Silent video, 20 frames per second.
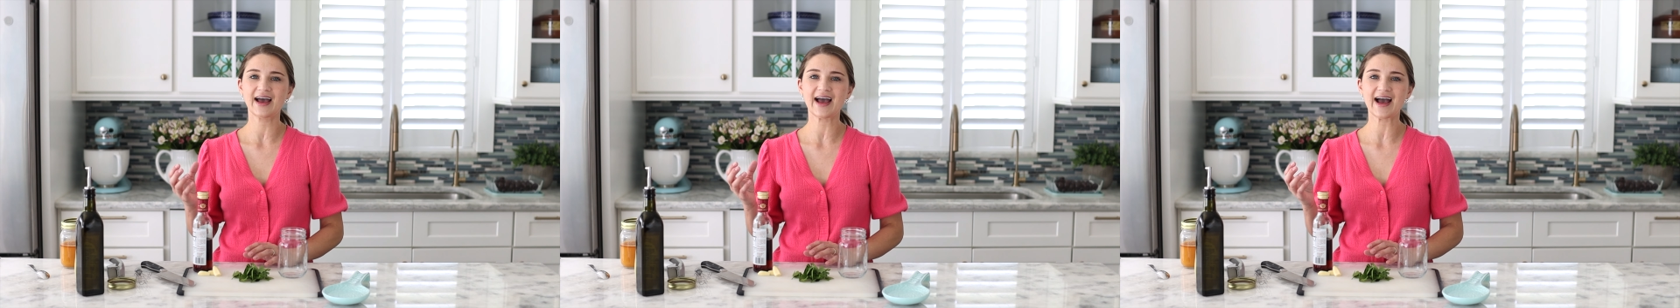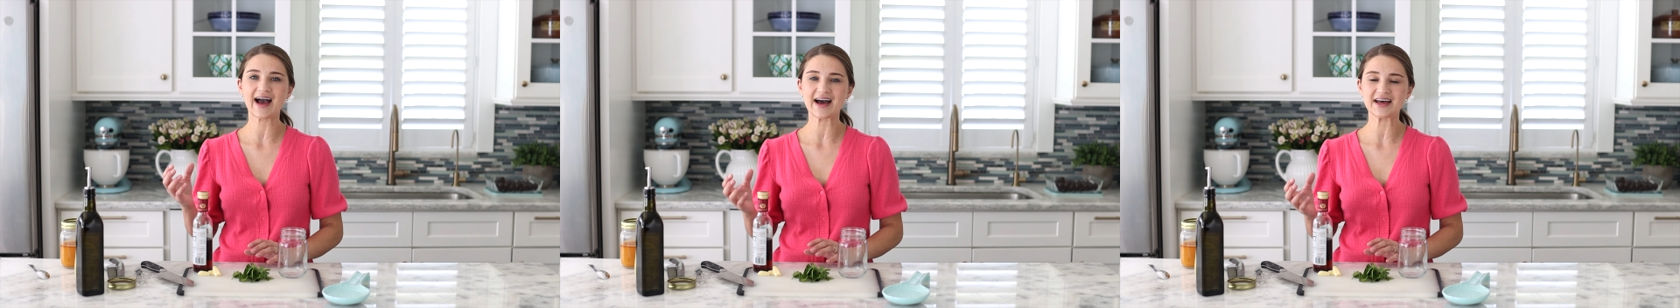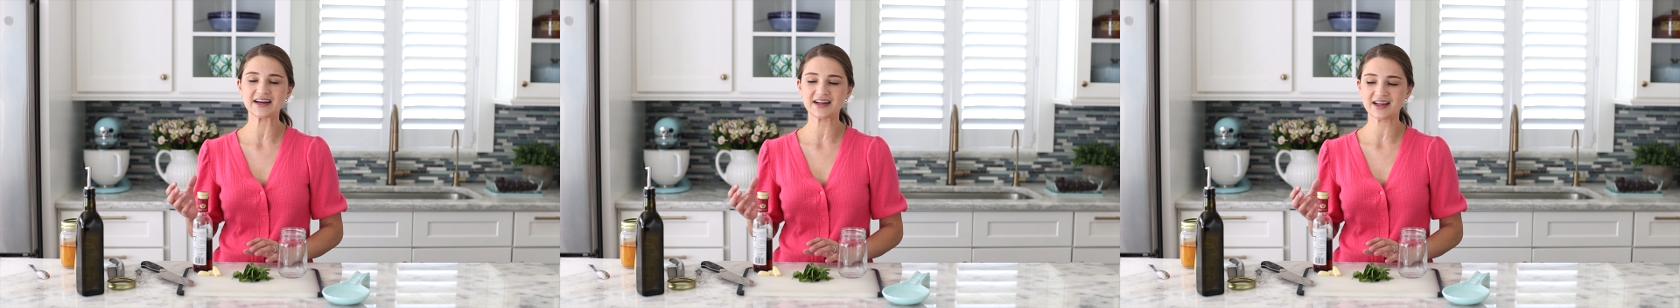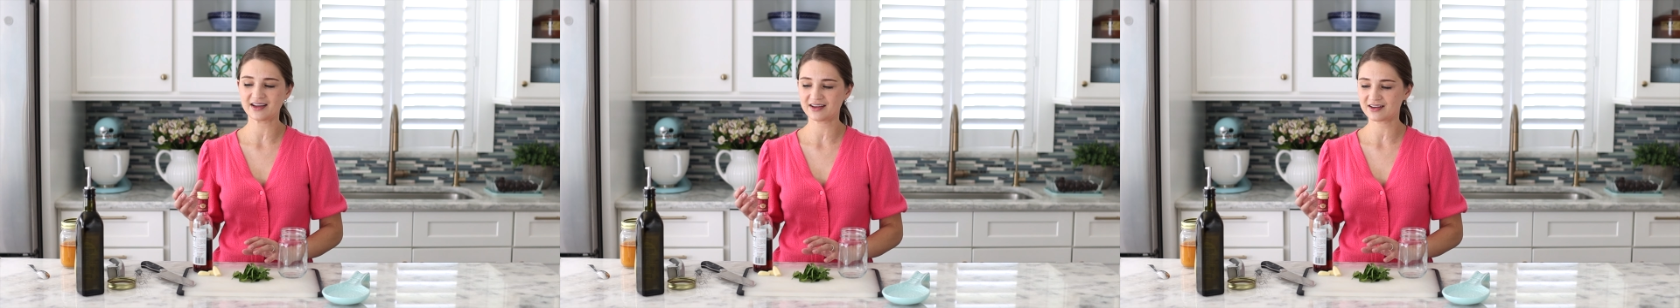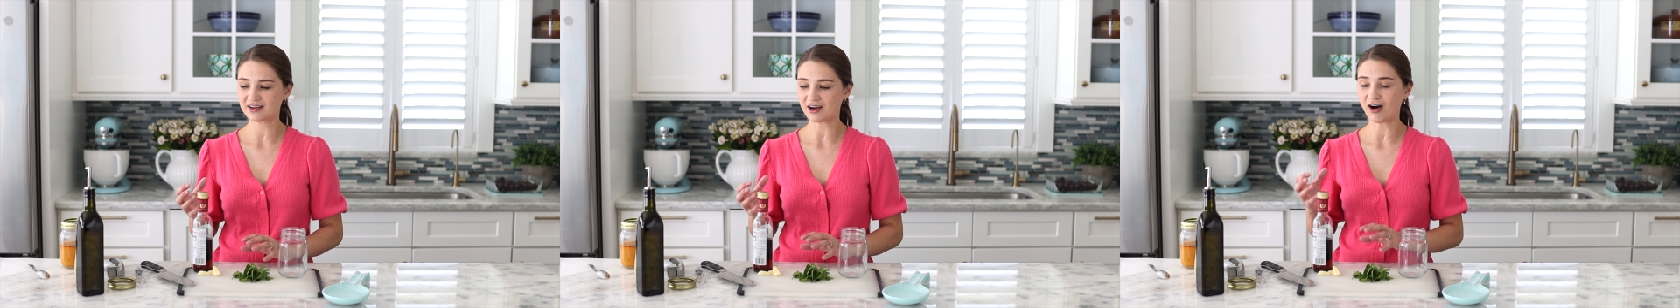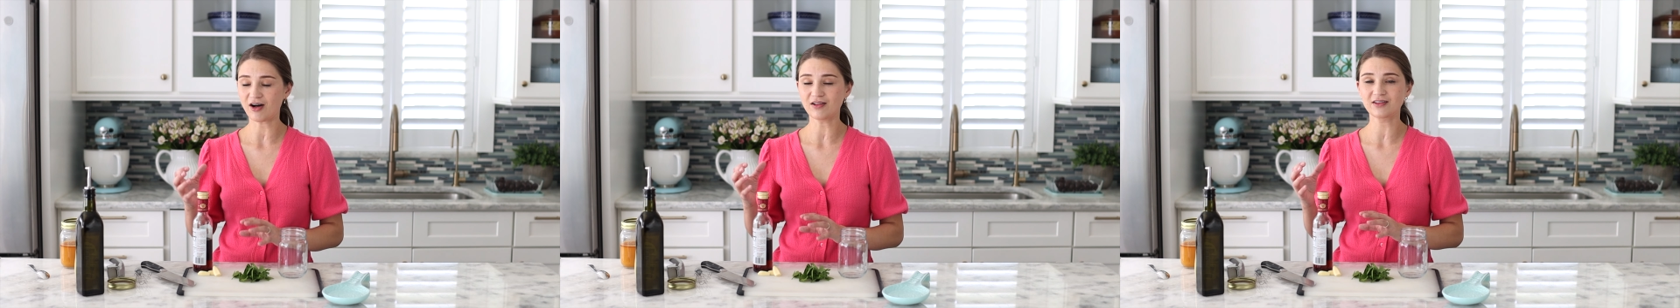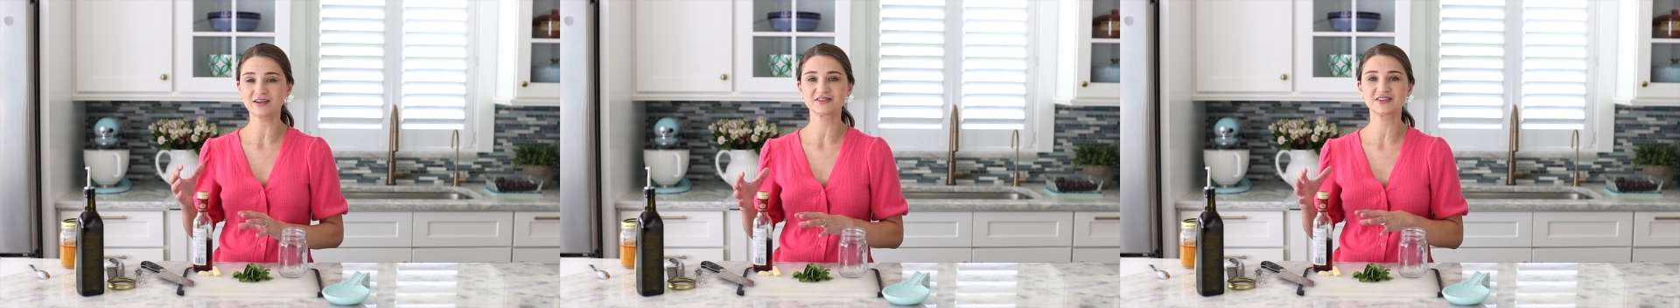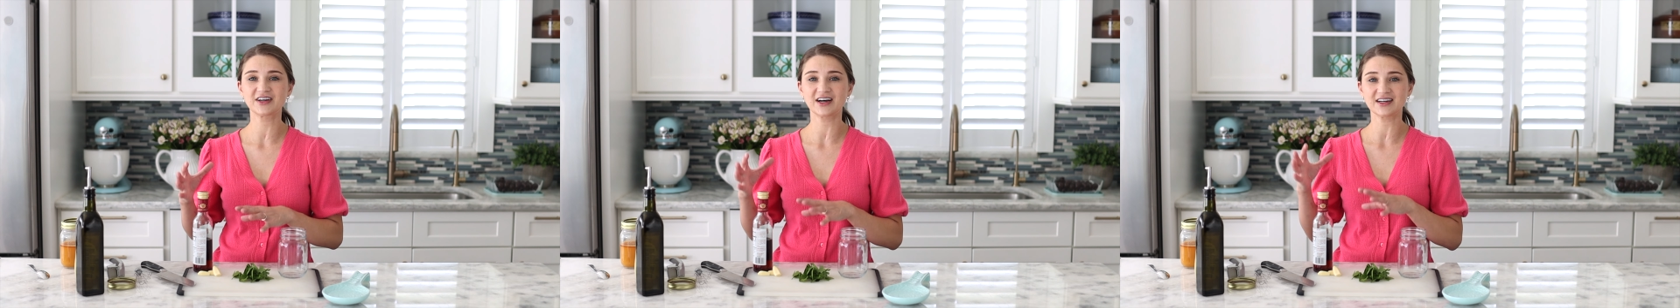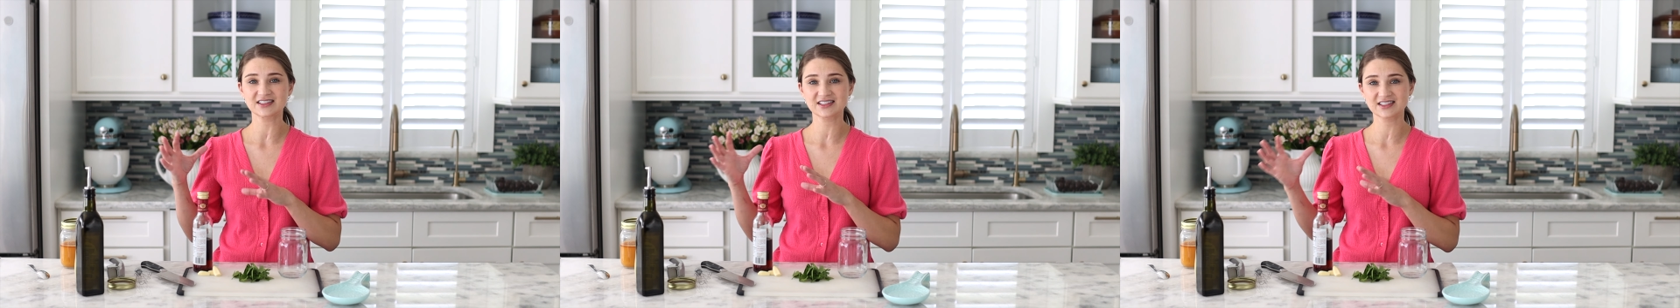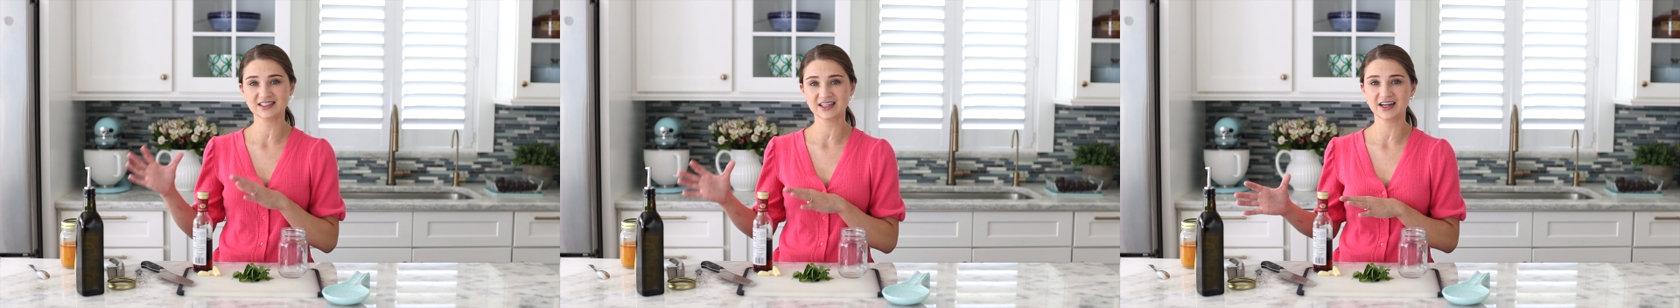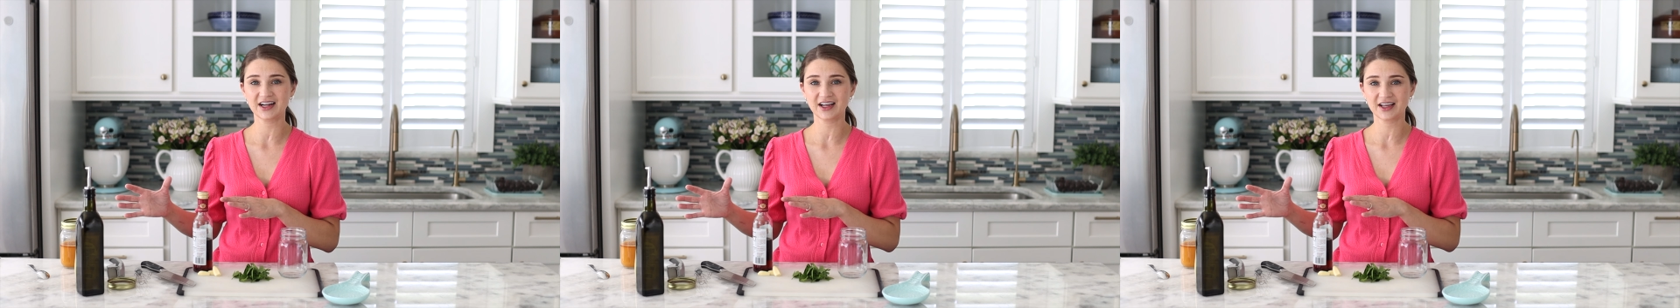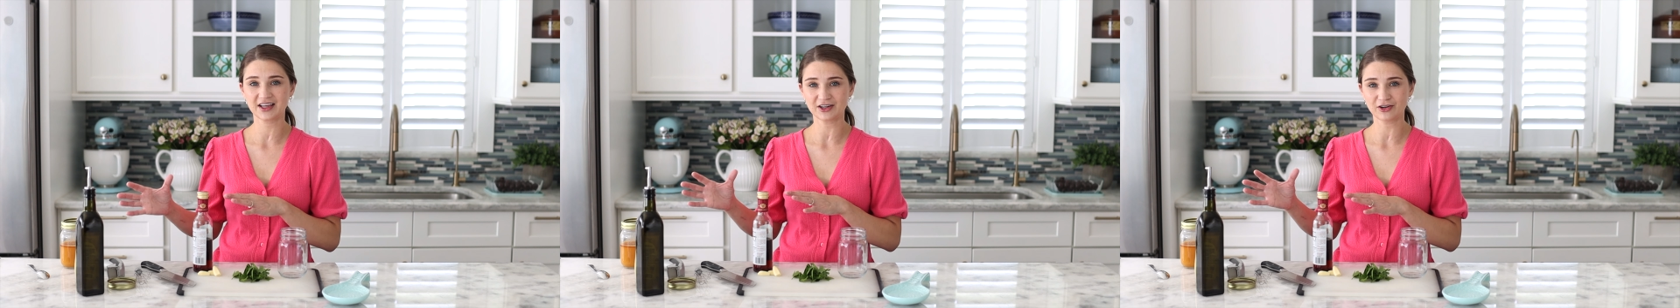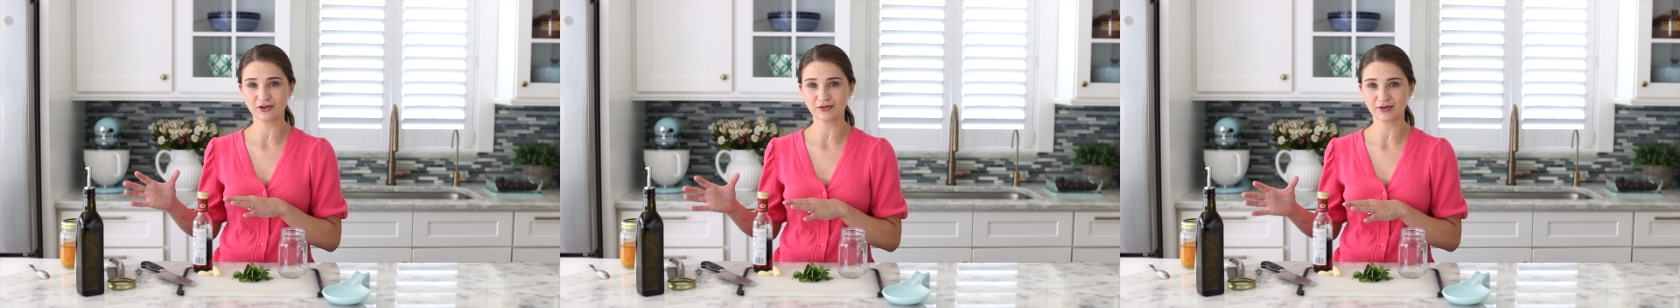adding all of the
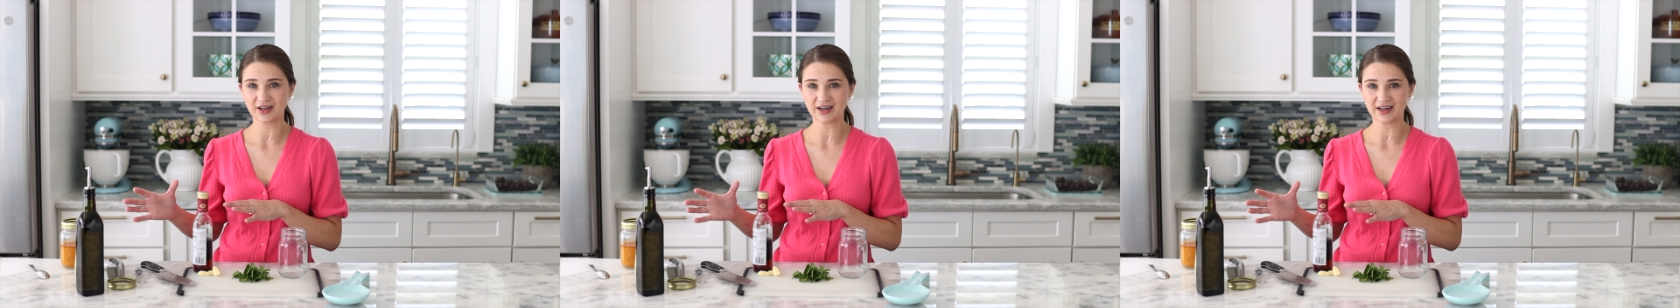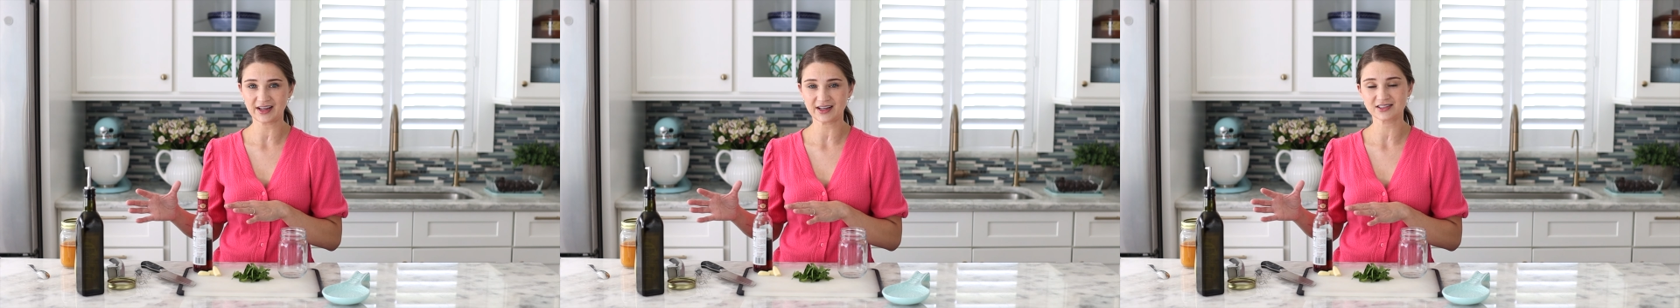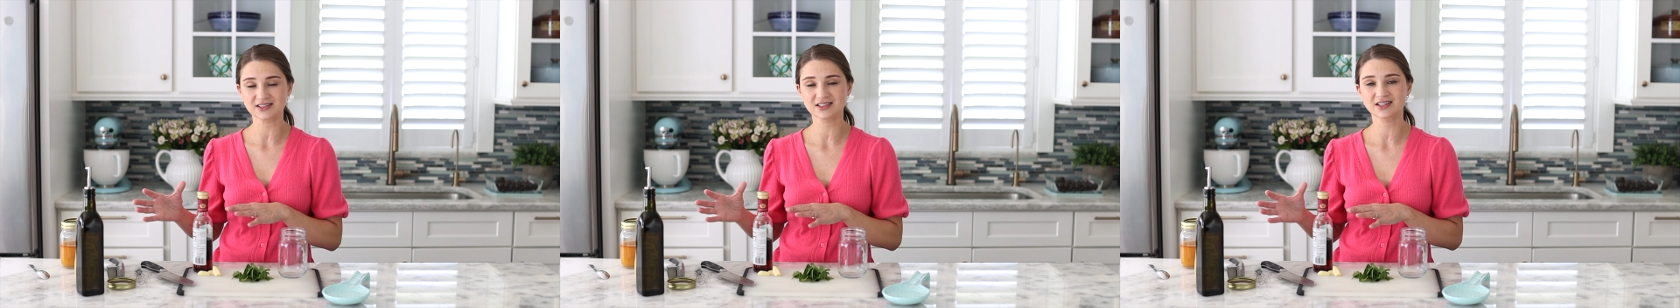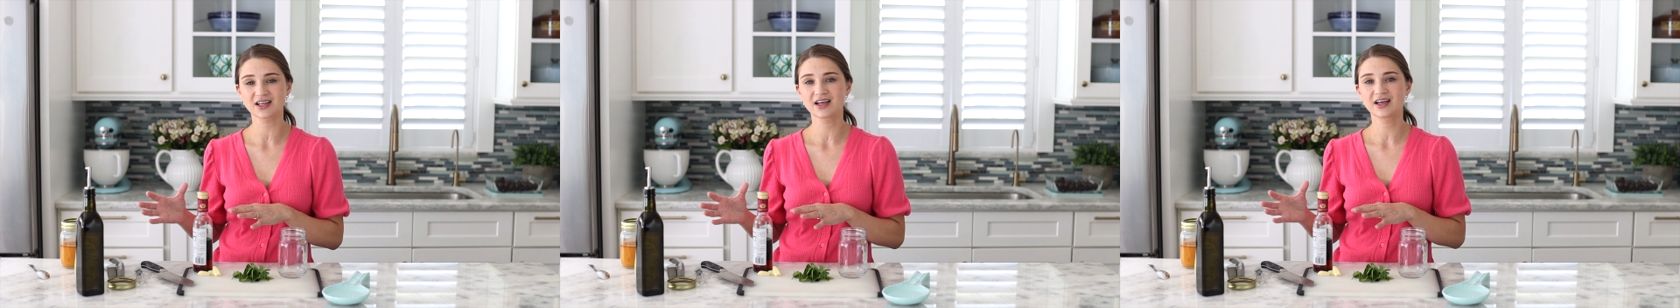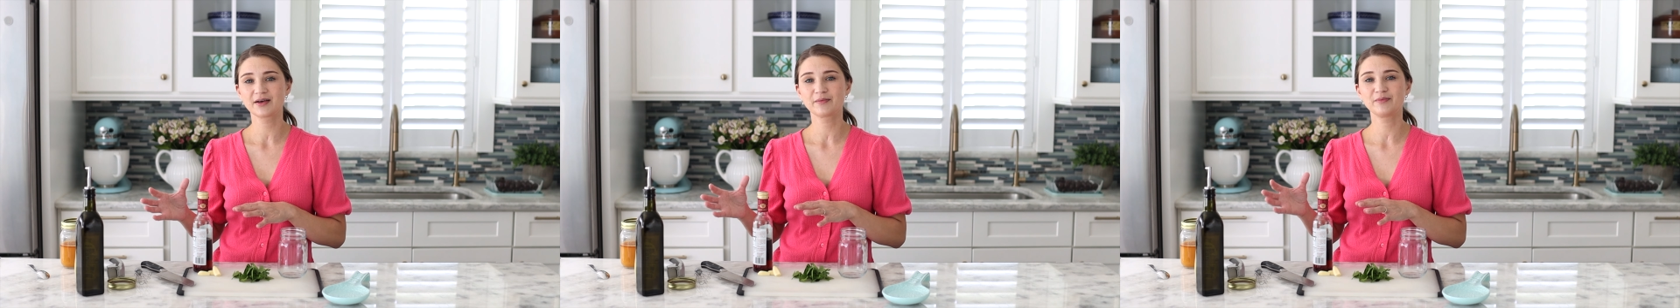acidic ingredients